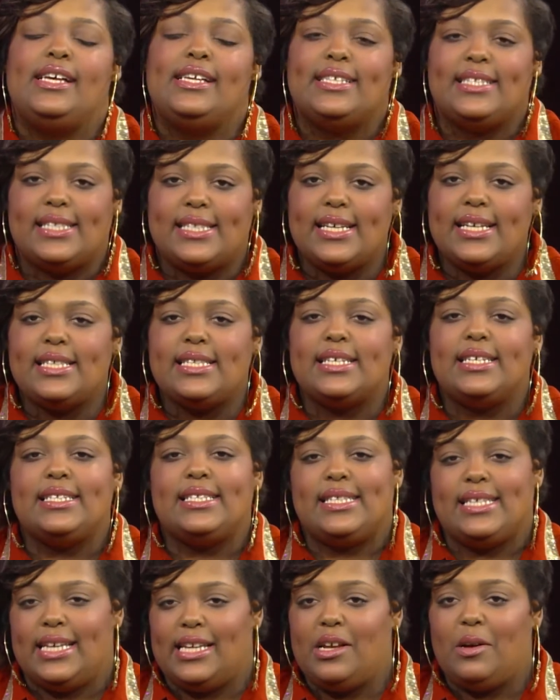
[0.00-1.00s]
6 in
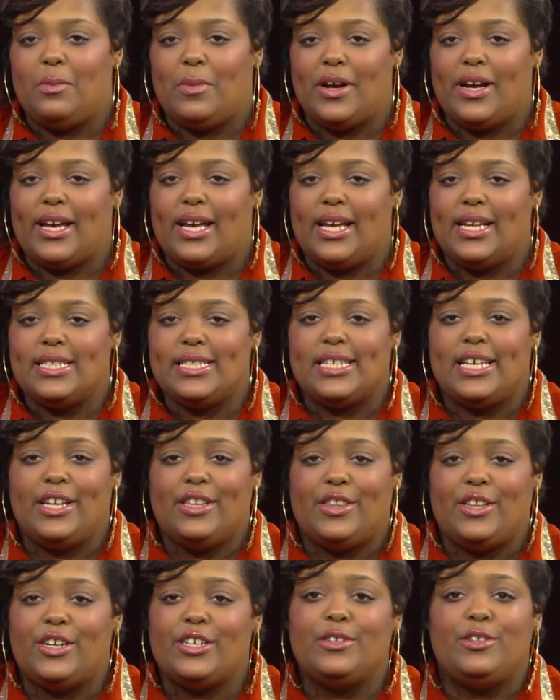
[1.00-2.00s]
10 Americans
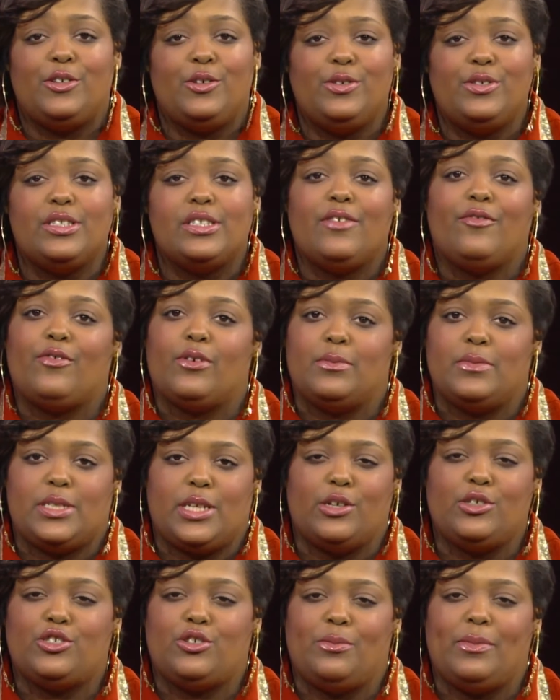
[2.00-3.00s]
get their news from
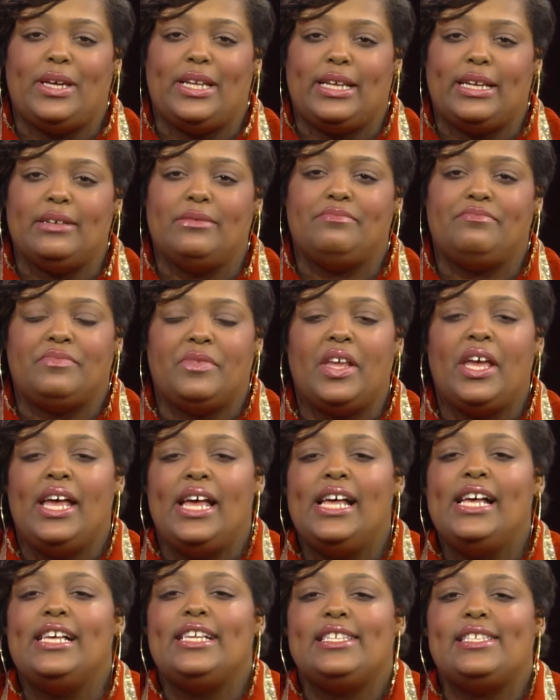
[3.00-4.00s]
social media.
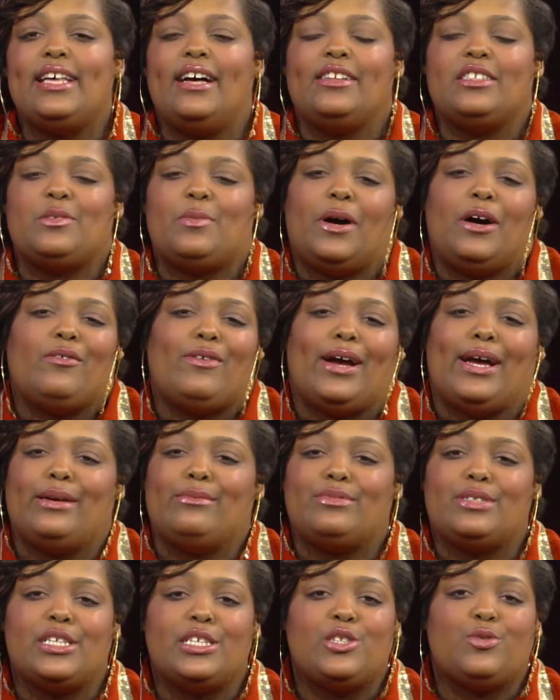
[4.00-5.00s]
Sounds about
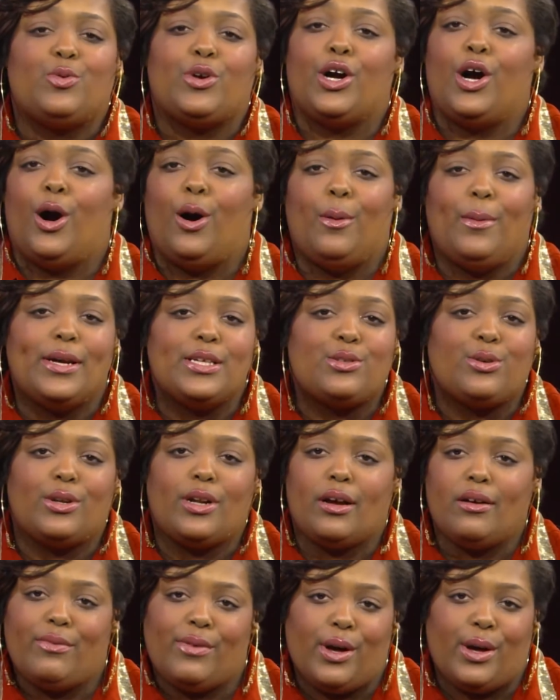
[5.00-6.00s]
right, since we're always on
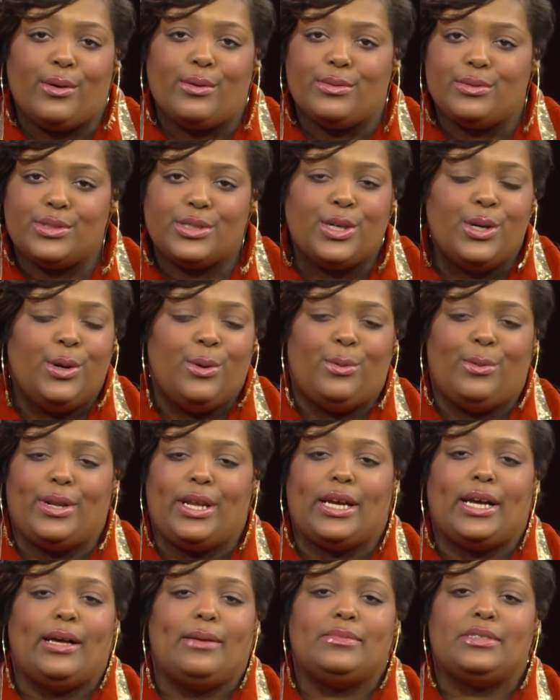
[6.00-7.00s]
our phones when
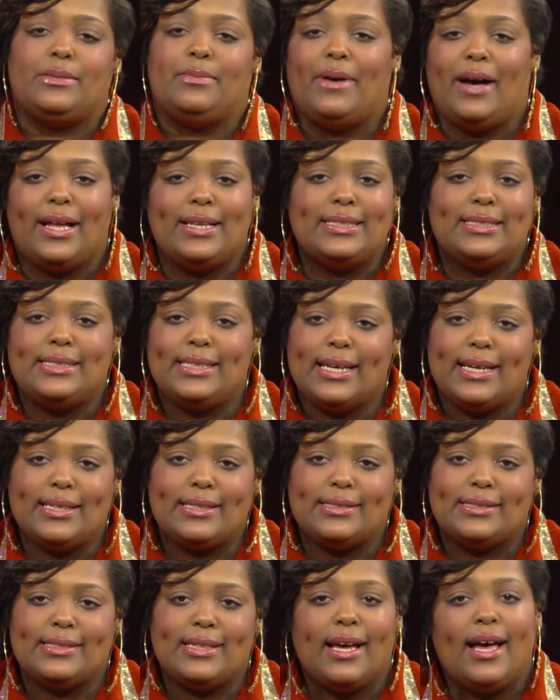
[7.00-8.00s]
it comes to
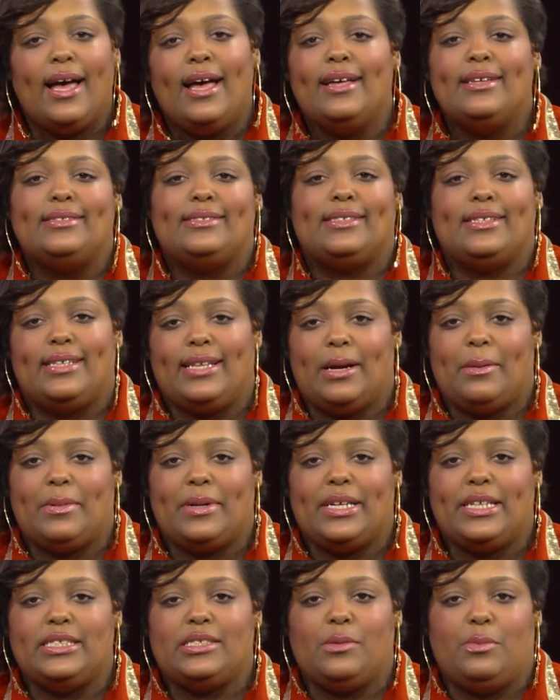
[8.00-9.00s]
politics,
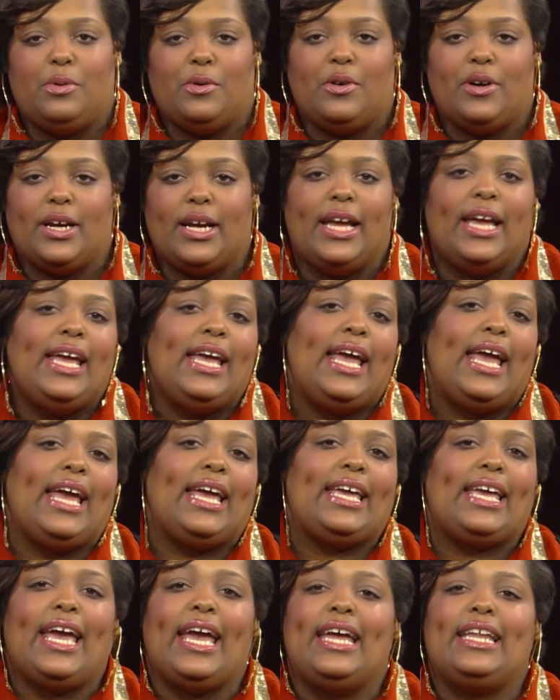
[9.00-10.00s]
celebrity support,
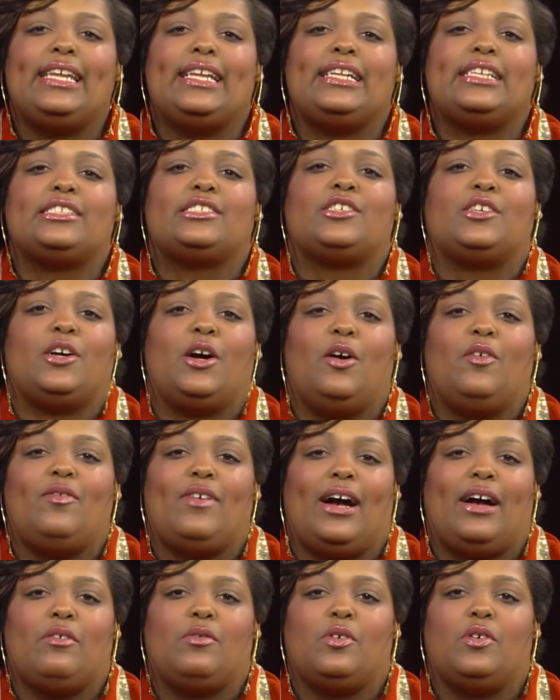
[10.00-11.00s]
and candidates go
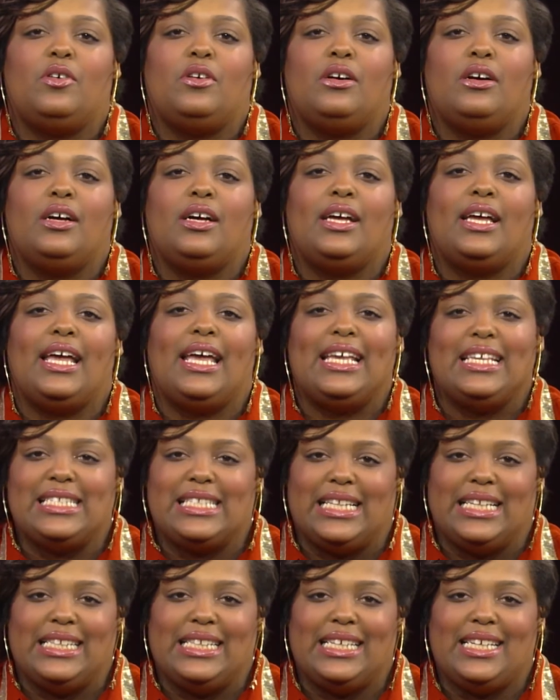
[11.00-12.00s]
viral
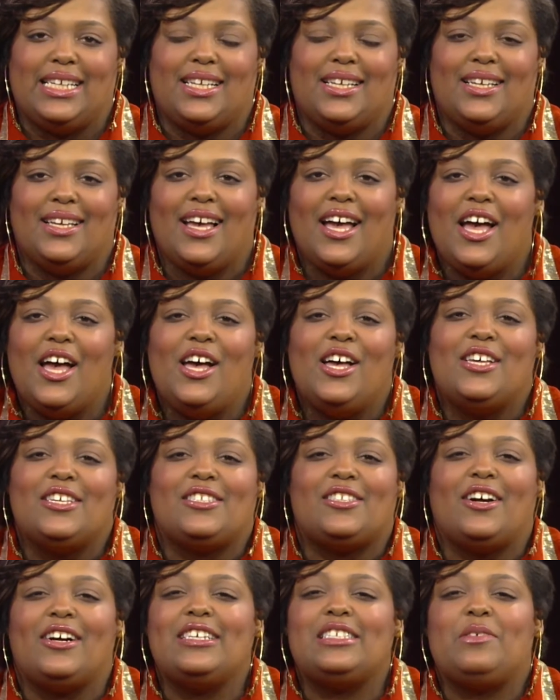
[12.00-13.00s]
instantly.
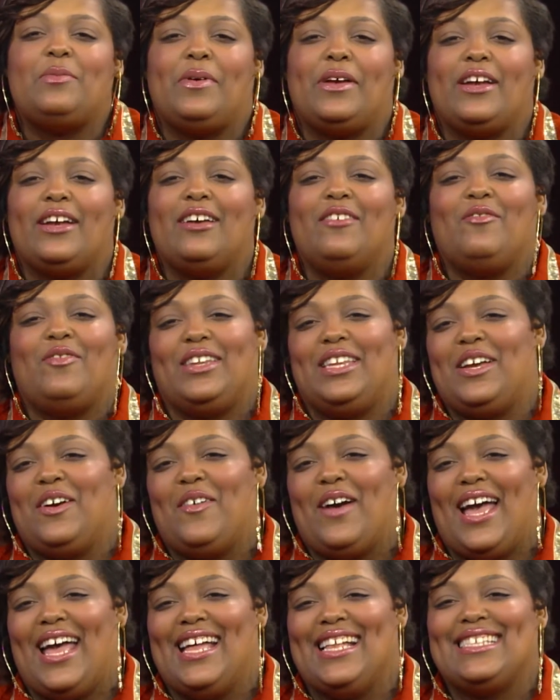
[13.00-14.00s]
Stars appear in video
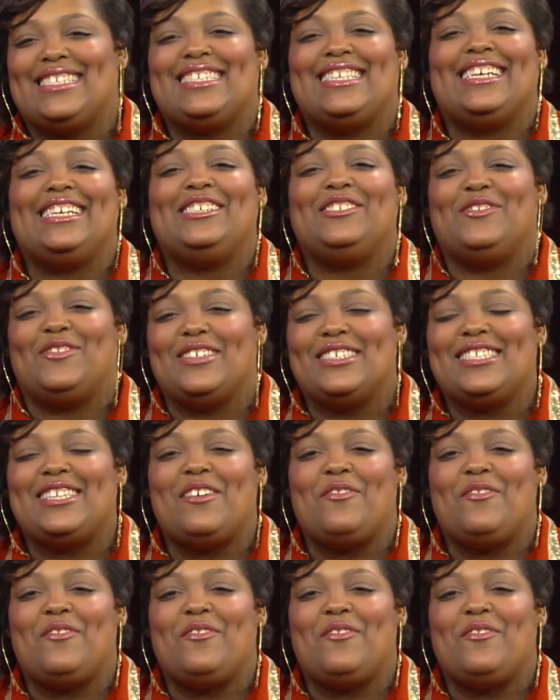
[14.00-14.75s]
ads to endorse their